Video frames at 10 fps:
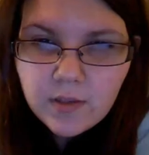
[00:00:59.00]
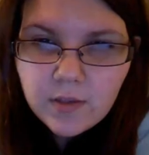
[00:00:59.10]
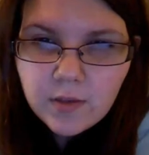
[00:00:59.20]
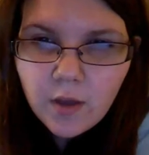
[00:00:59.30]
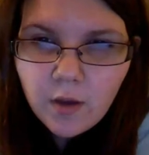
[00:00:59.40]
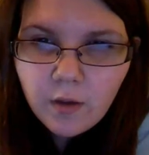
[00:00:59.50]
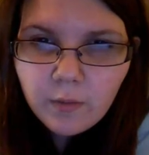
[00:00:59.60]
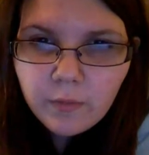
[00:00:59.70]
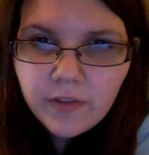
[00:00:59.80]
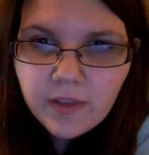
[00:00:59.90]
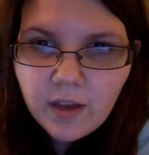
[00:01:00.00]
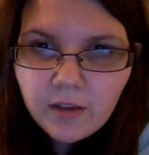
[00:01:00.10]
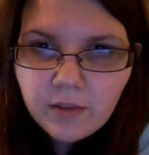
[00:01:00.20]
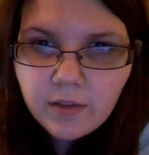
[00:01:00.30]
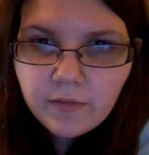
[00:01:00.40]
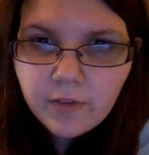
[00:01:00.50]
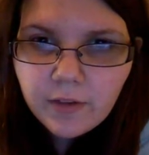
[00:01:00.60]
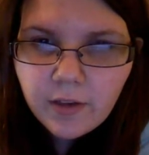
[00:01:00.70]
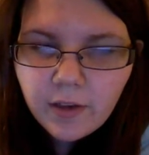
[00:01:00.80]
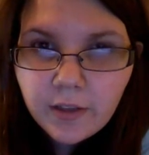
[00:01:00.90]
So, without
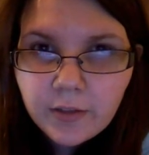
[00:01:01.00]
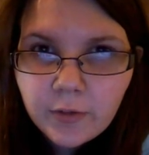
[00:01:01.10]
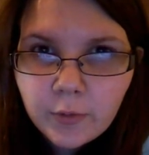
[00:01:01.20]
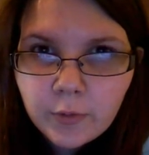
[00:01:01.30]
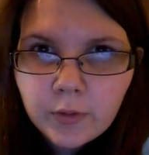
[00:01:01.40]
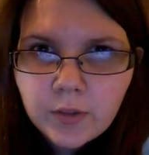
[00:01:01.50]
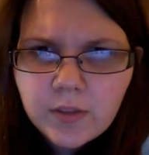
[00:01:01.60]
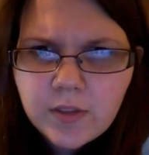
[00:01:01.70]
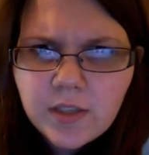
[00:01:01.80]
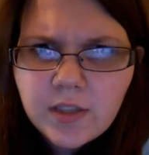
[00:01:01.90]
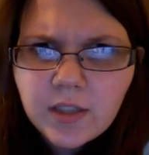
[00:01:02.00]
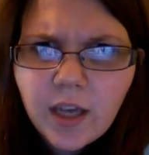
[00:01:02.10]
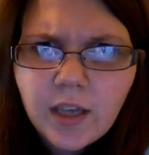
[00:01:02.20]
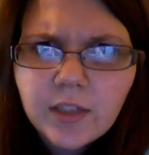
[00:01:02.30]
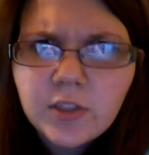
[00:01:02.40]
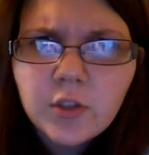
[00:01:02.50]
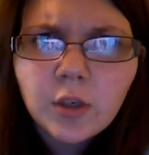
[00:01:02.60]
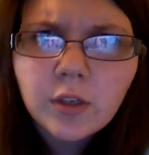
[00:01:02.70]
further ado, the drag show.